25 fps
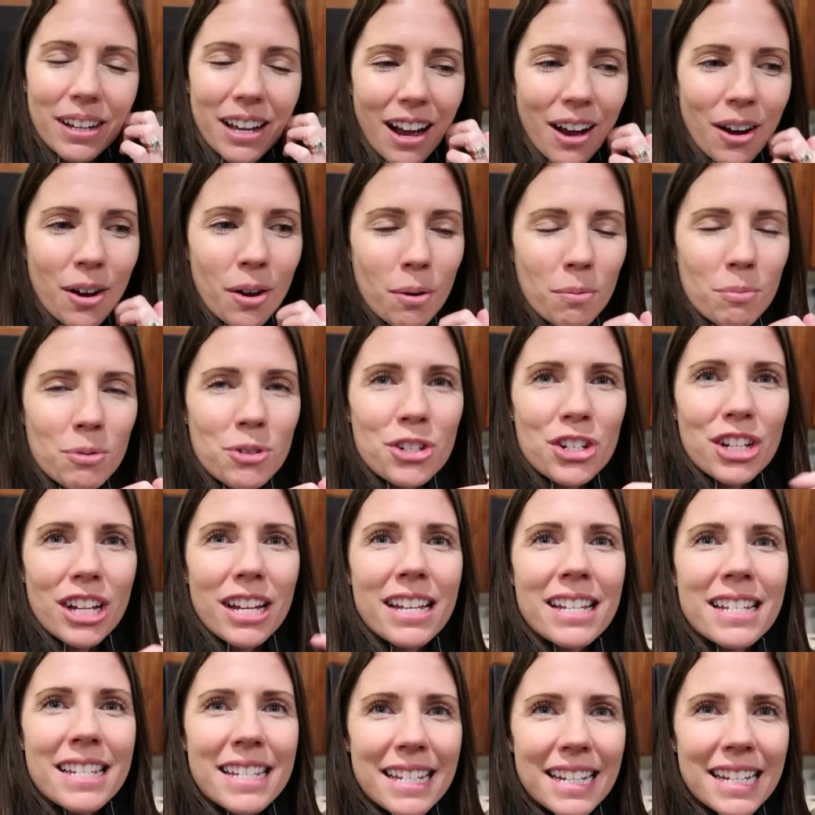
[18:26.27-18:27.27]
We got home
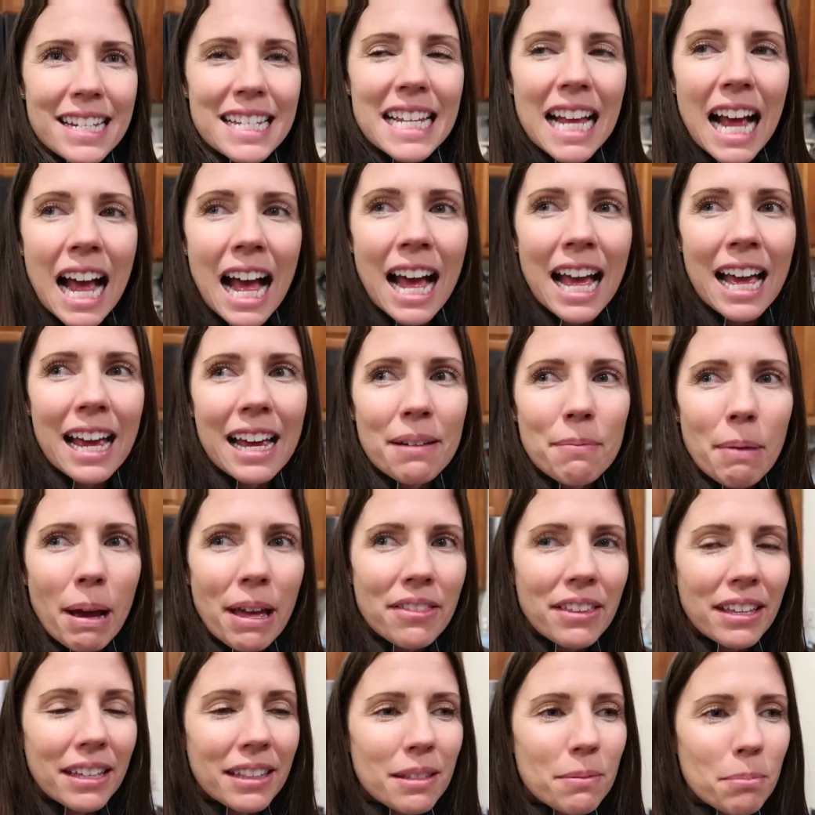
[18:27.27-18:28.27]
just in time. I
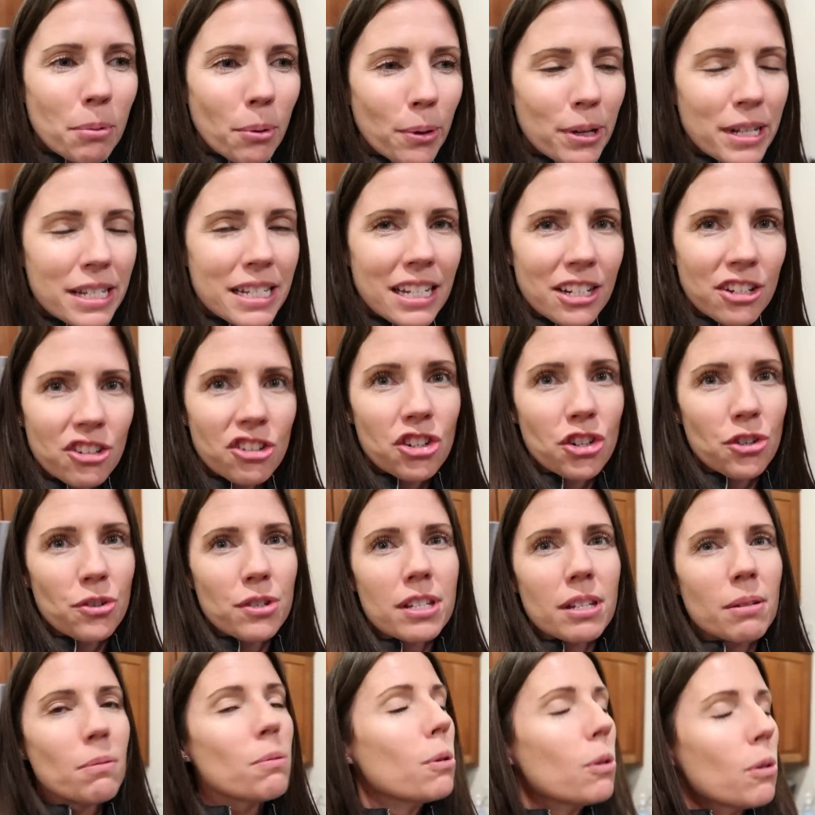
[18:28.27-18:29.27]
think the boys can shoot
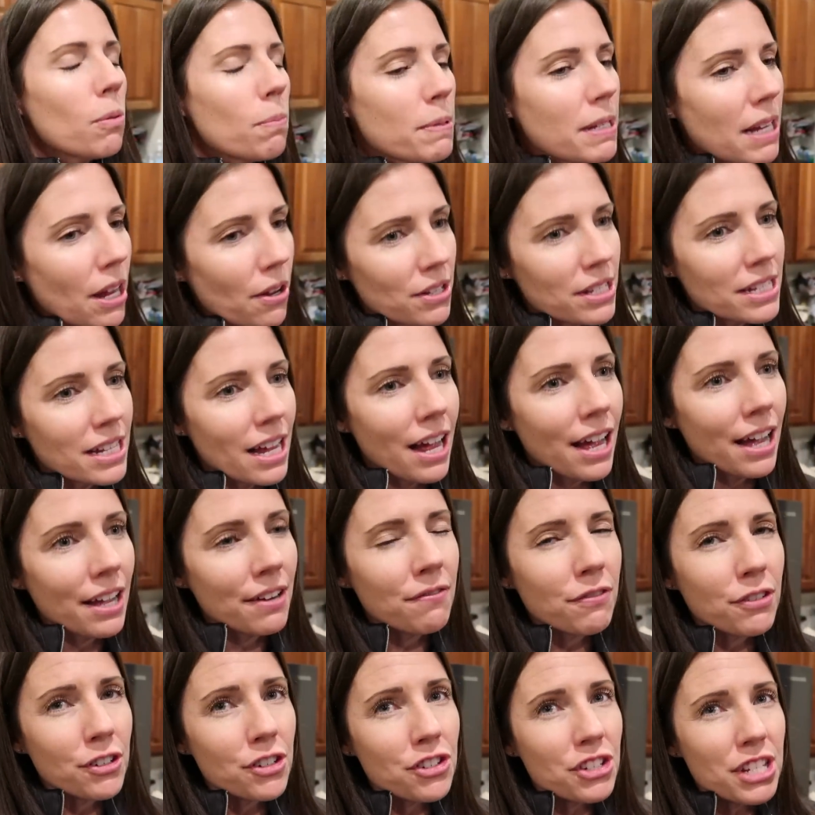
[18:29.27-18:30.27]
some hoops
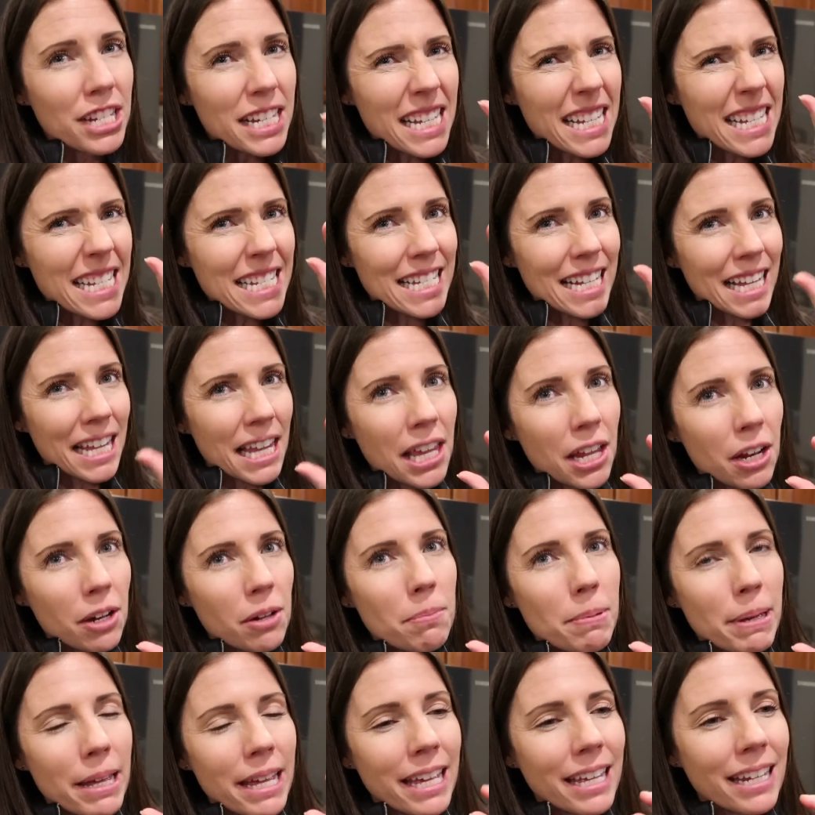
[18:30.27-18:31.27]
outside for just a
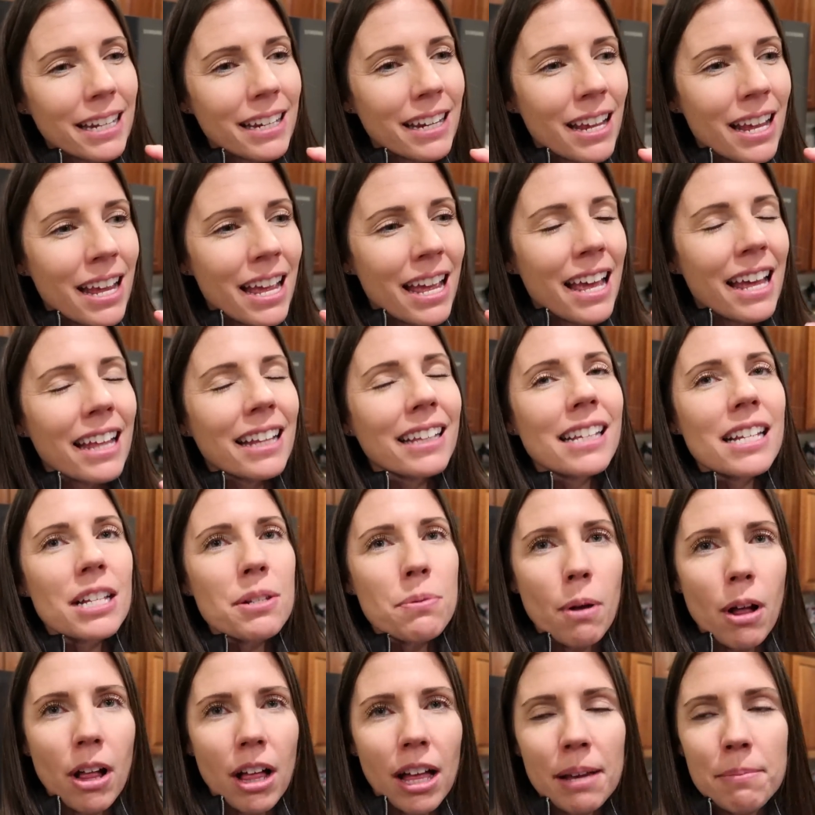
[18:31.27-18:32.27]
little bit, at
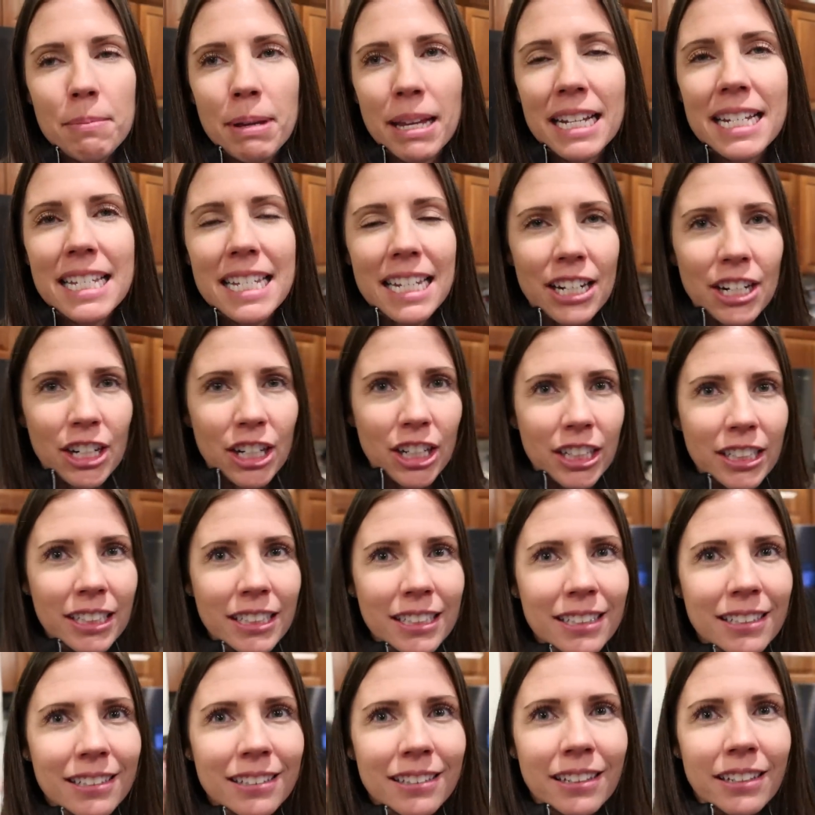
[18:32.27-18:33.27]
least while I make dinner.
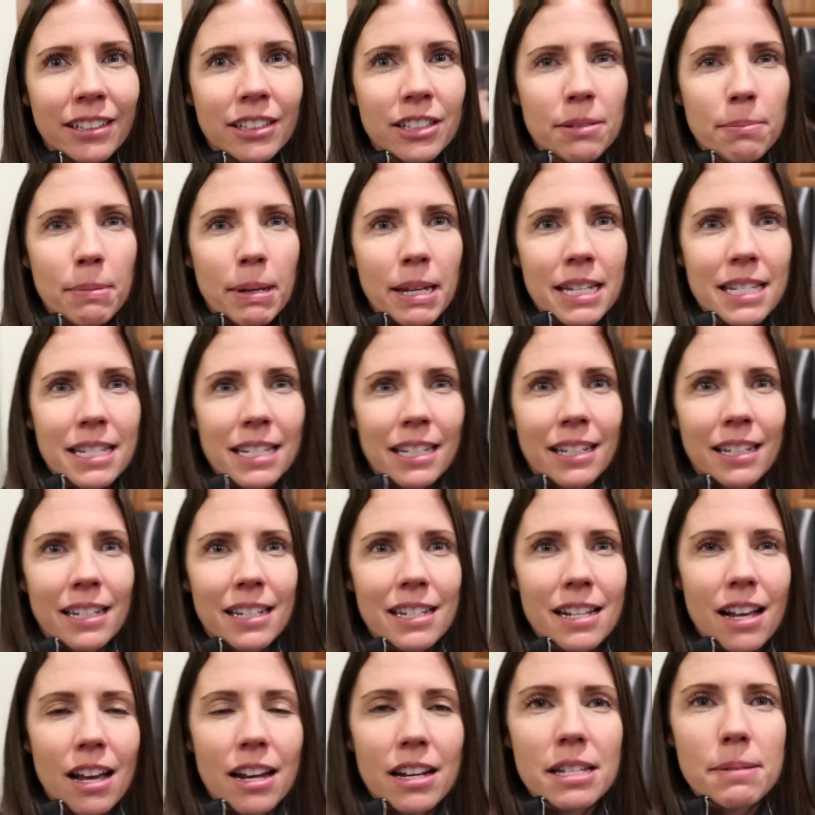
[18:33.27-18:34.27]
There's Mason,
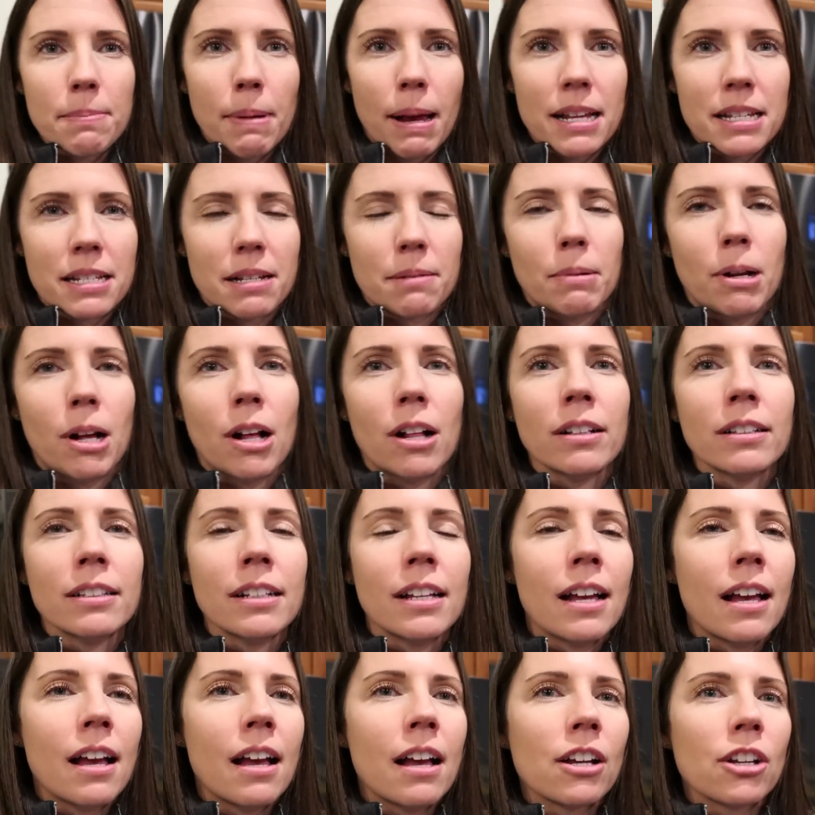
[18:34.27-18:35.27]
he's got his basketball.
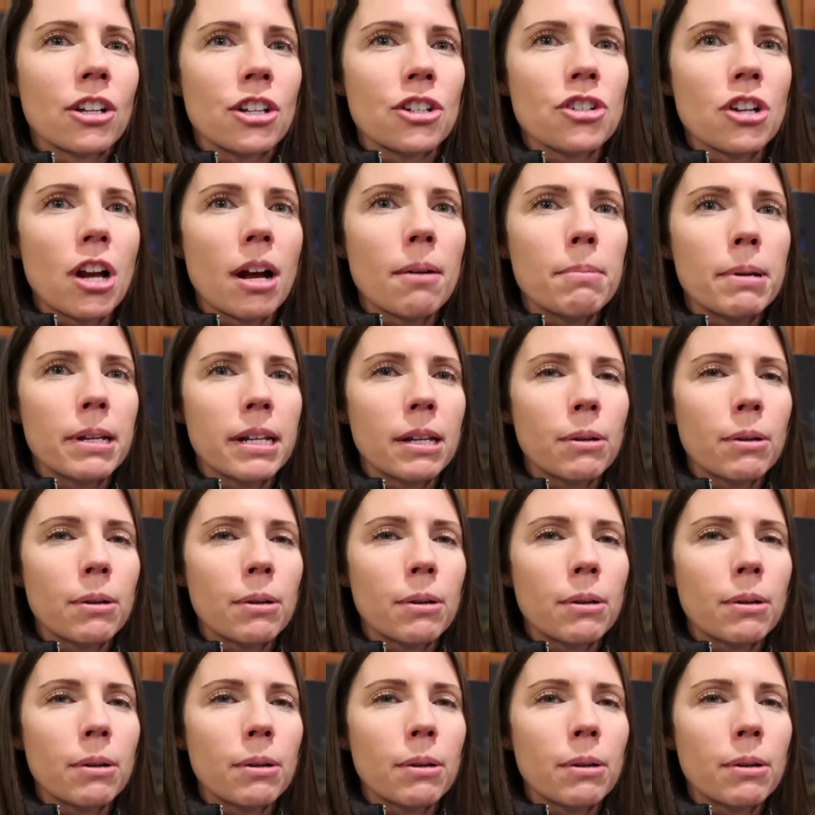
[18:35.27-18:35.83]
Good job,